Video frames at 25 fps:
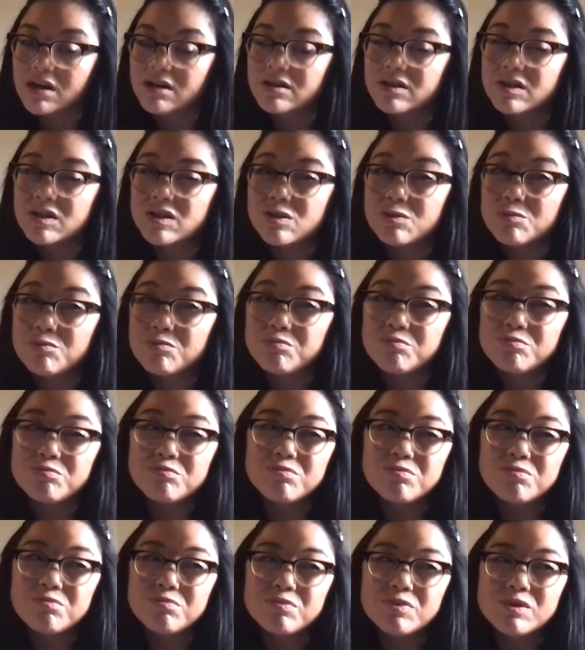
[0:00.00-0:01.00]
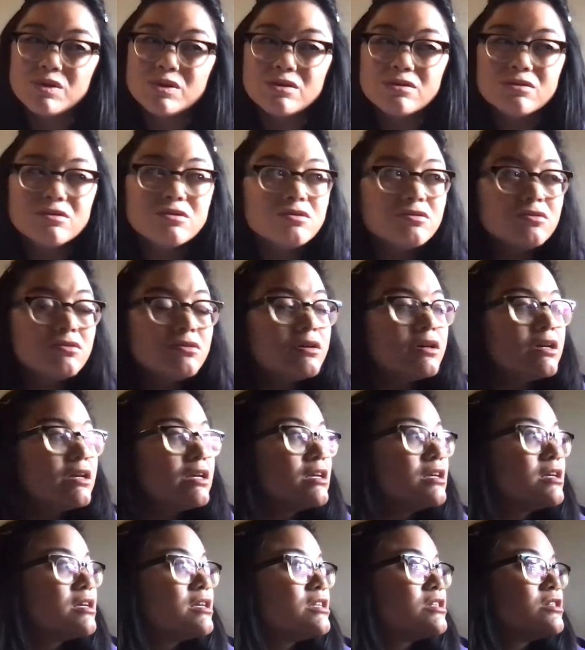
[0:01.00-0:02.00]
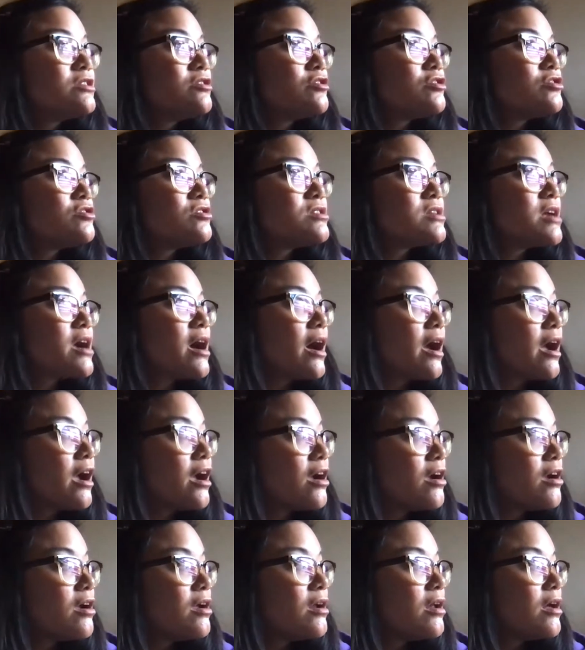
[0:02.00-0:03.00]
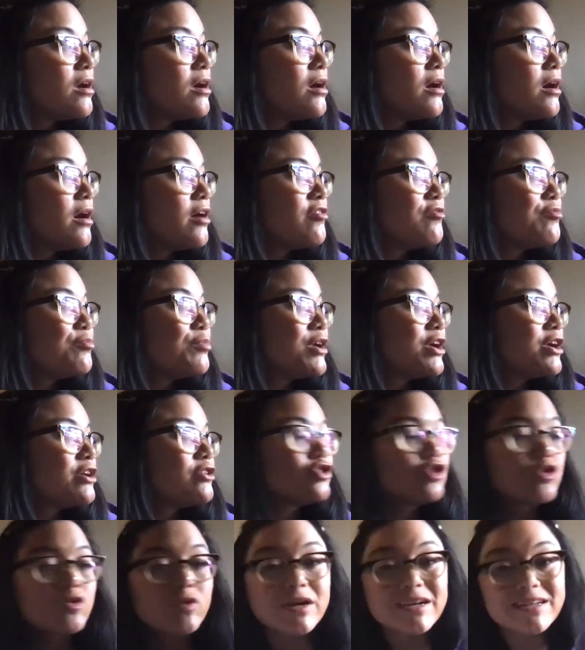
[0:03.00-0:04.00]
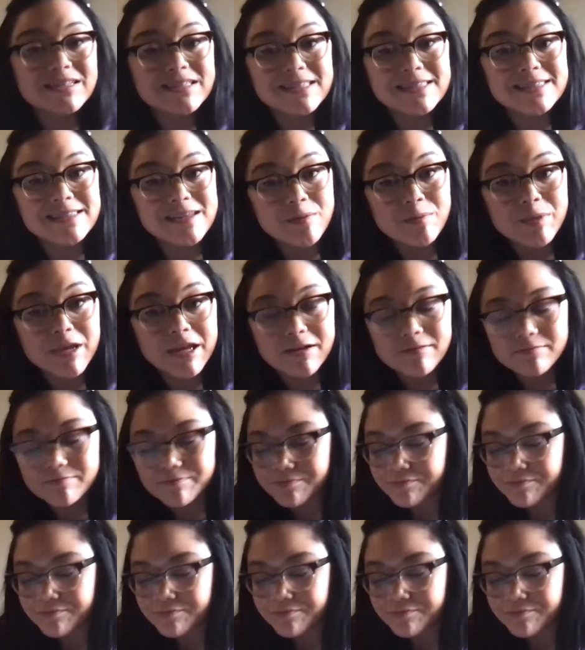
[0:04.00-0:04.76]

So blue is just tired of being short and stubby.